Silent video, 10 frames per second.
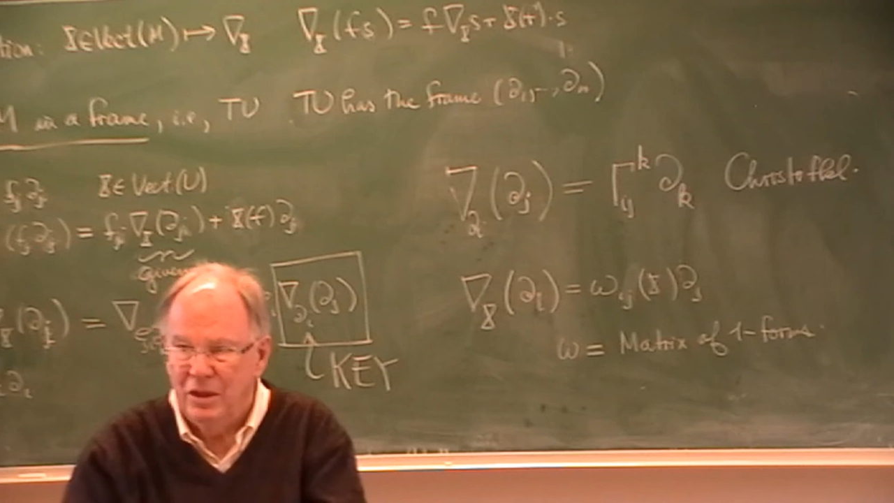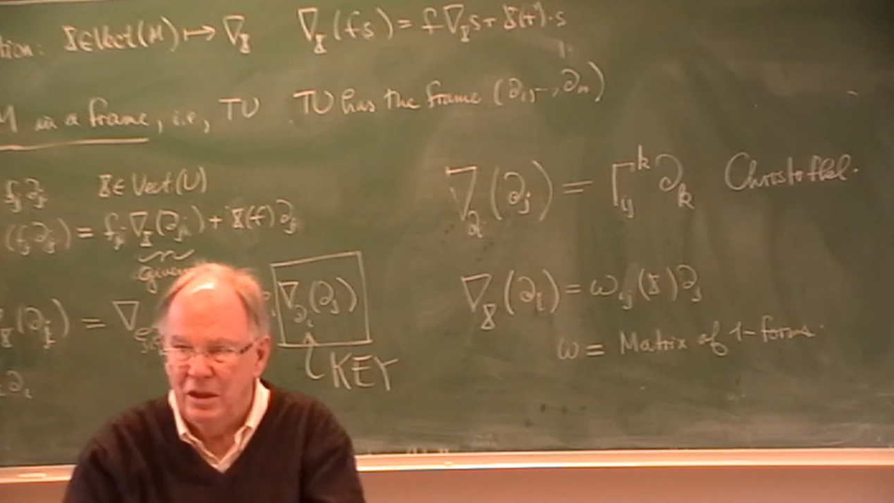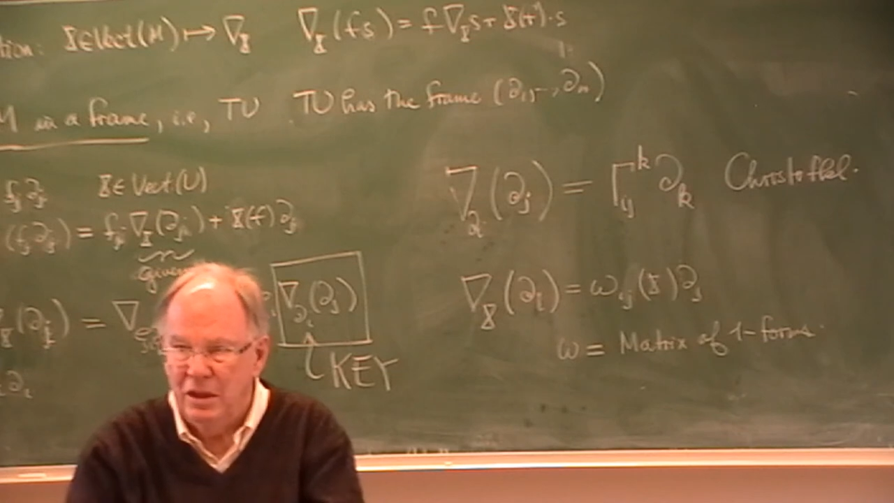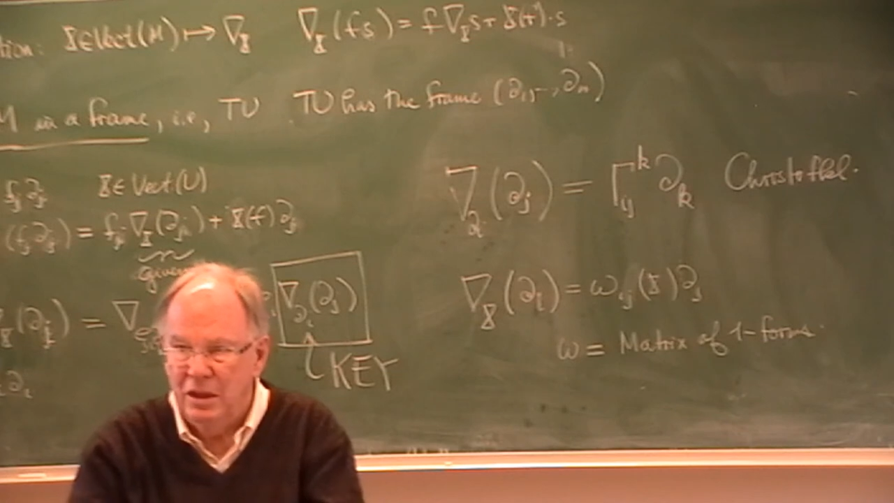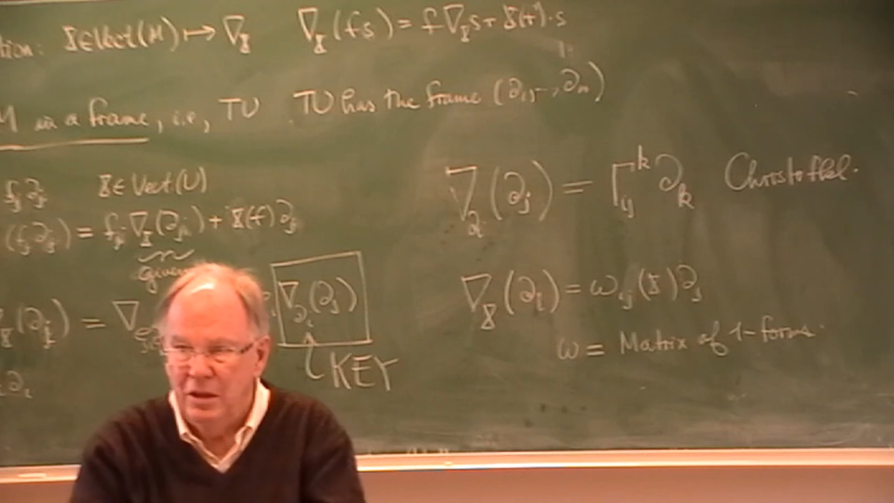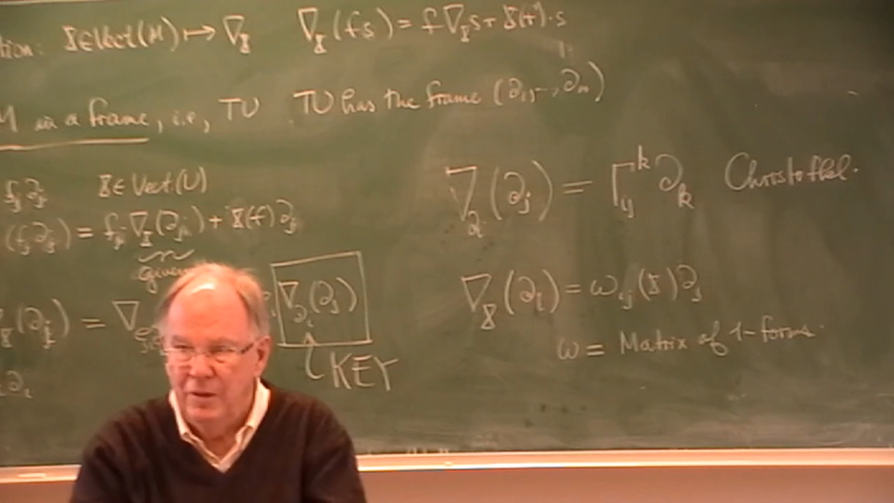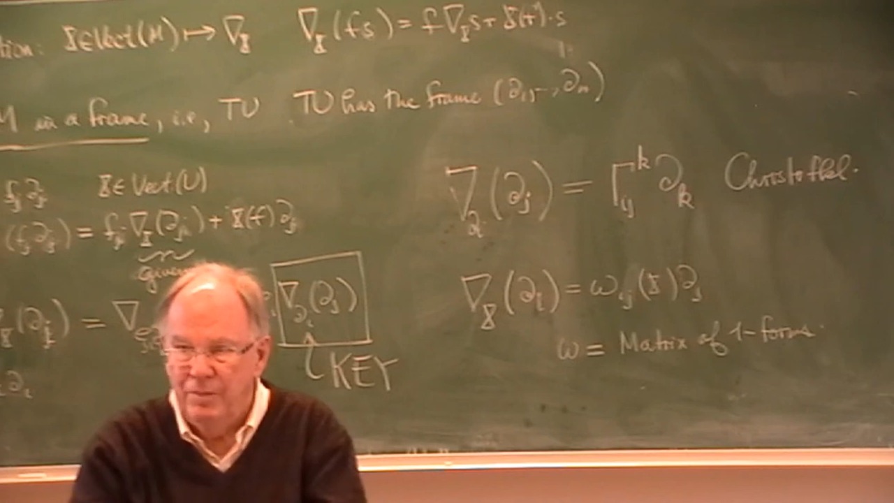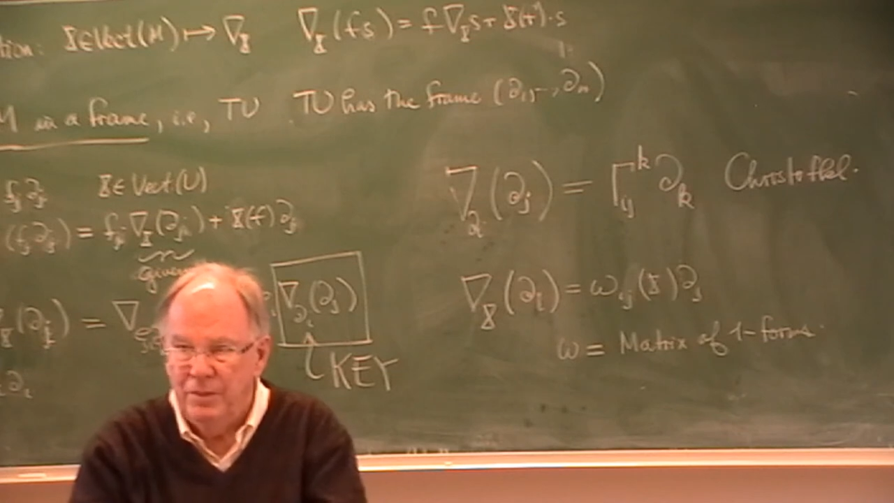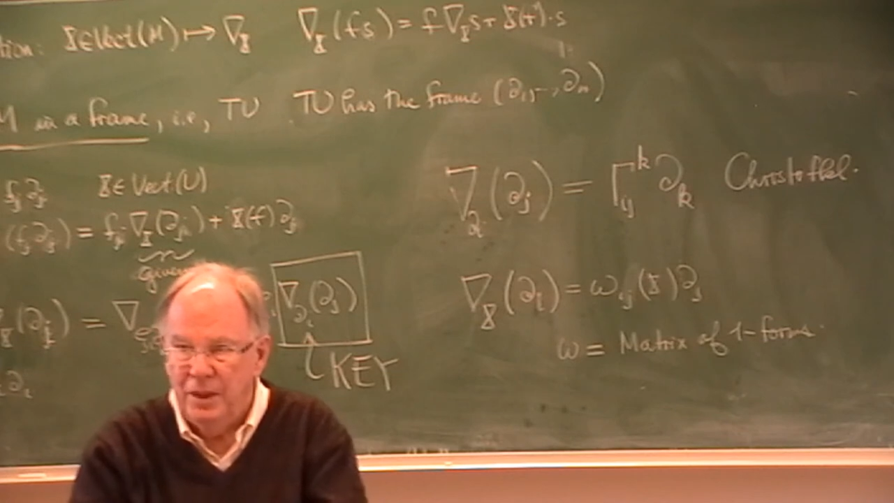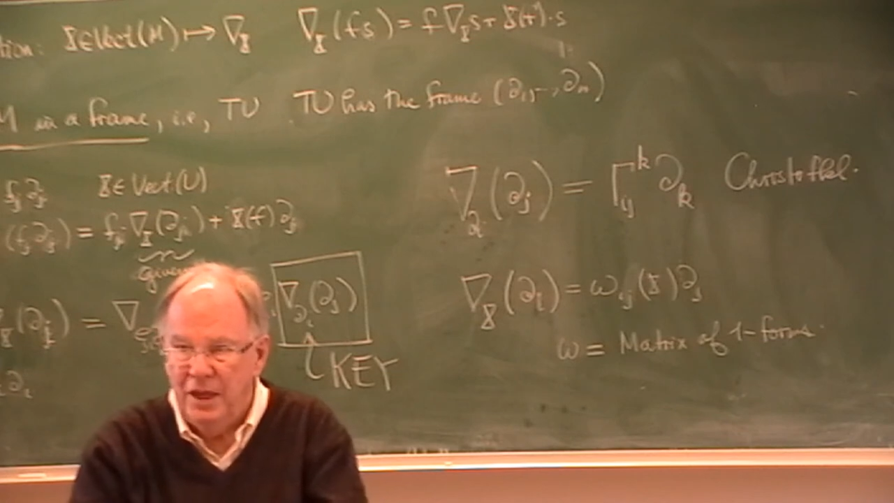Right?
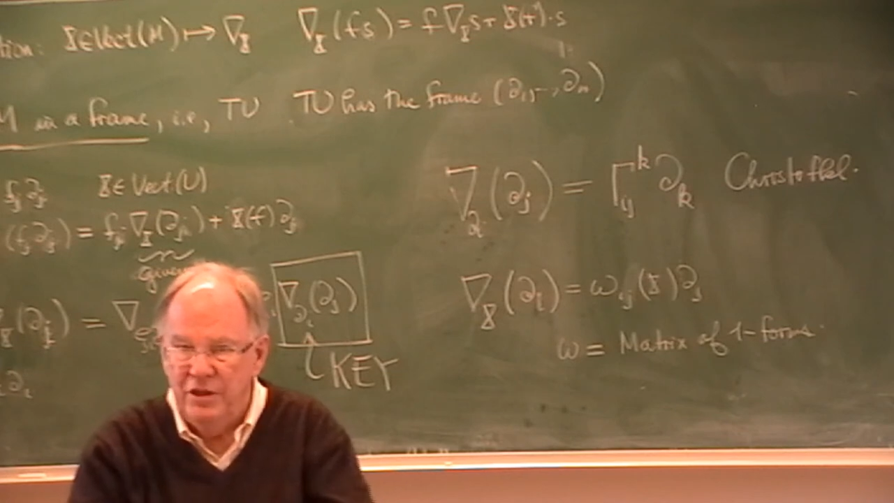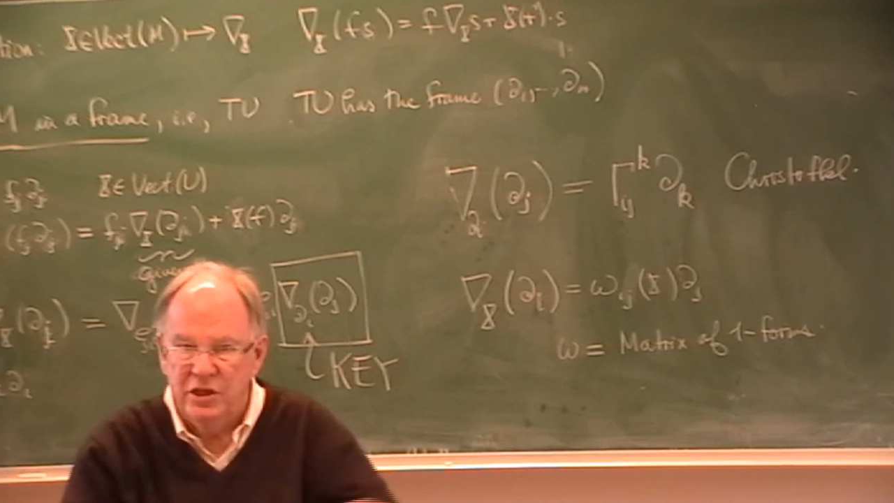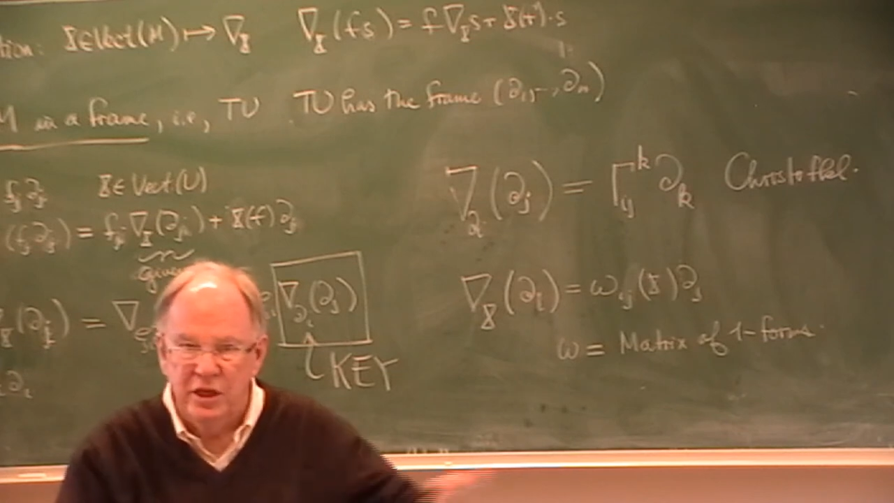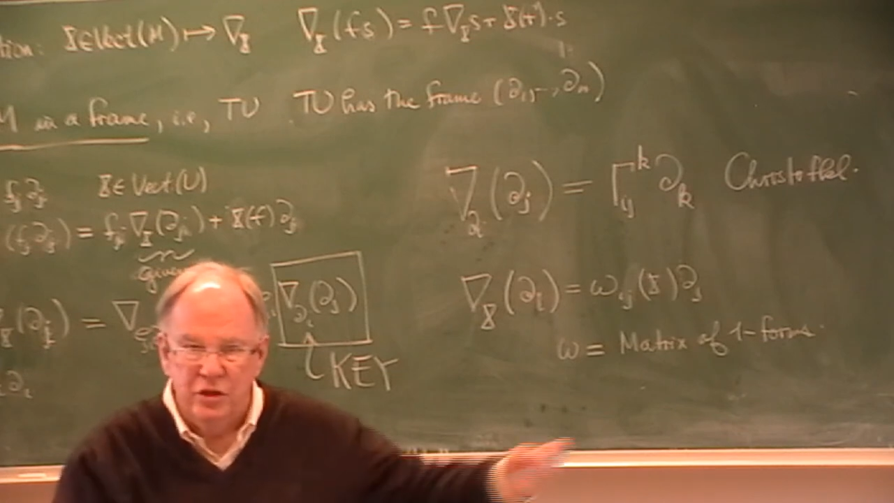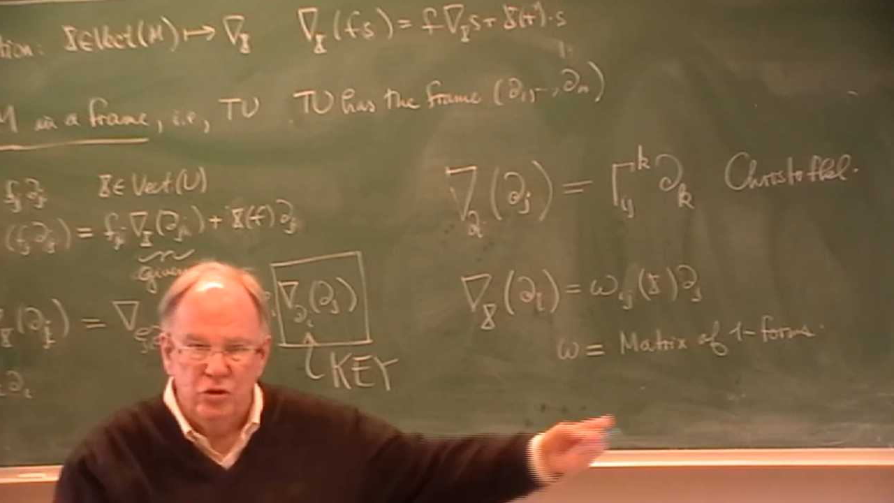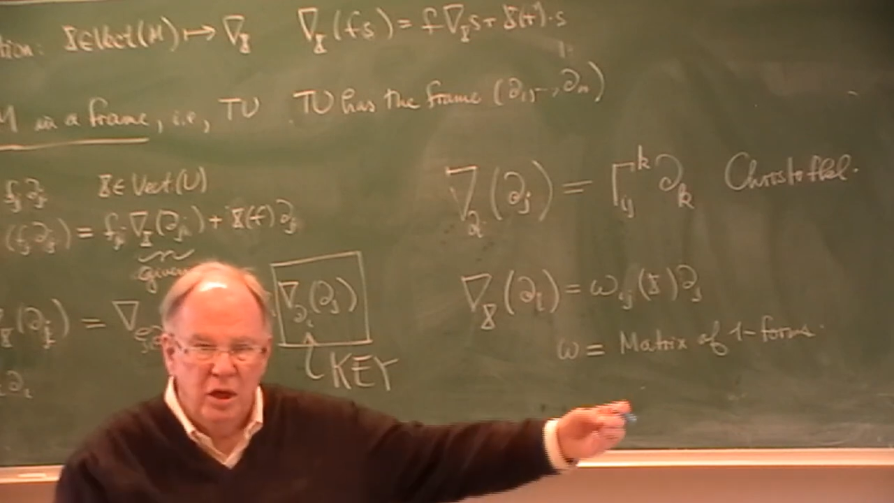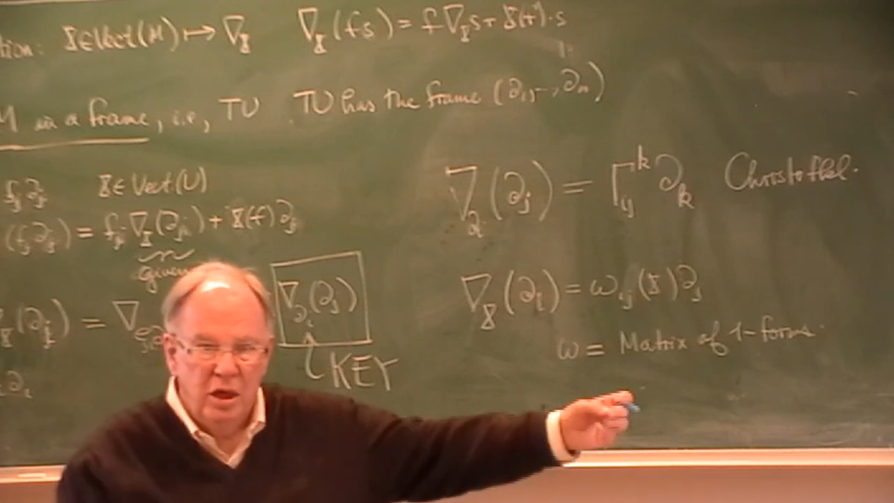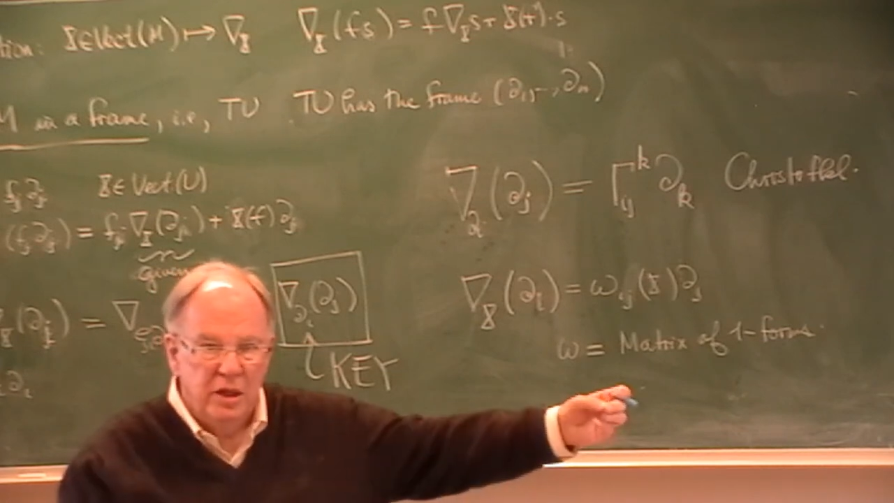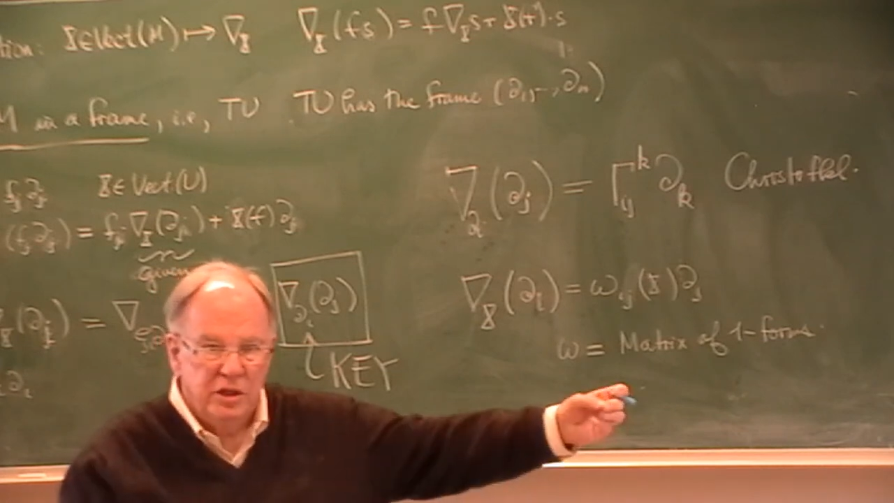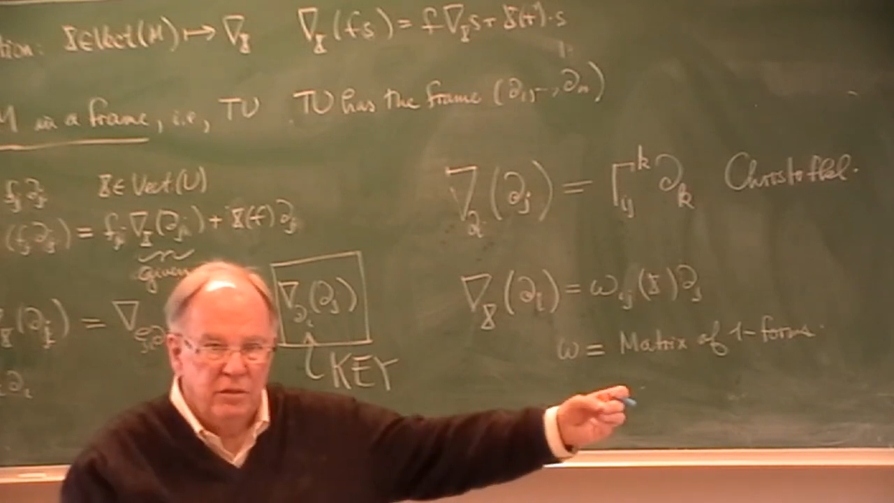And this tells
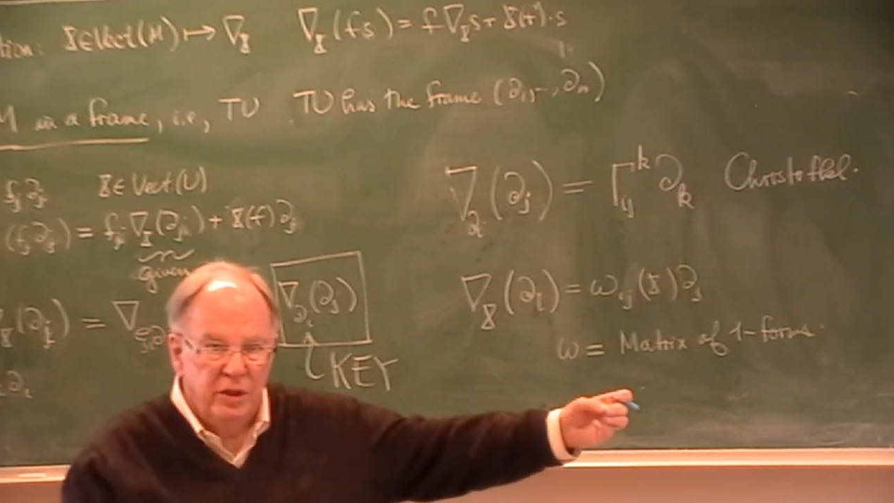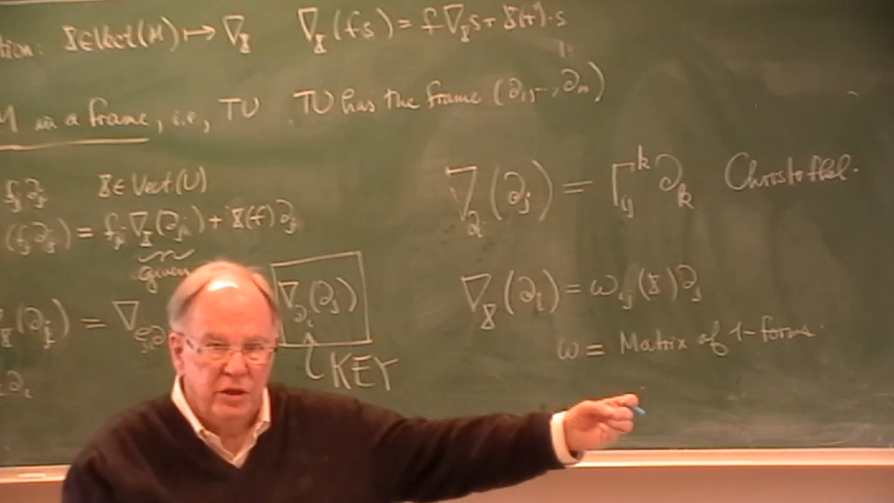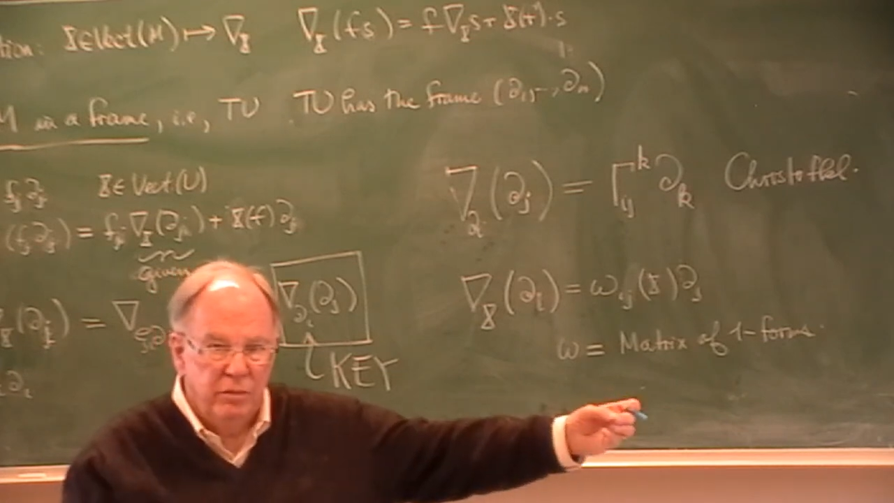you how it's a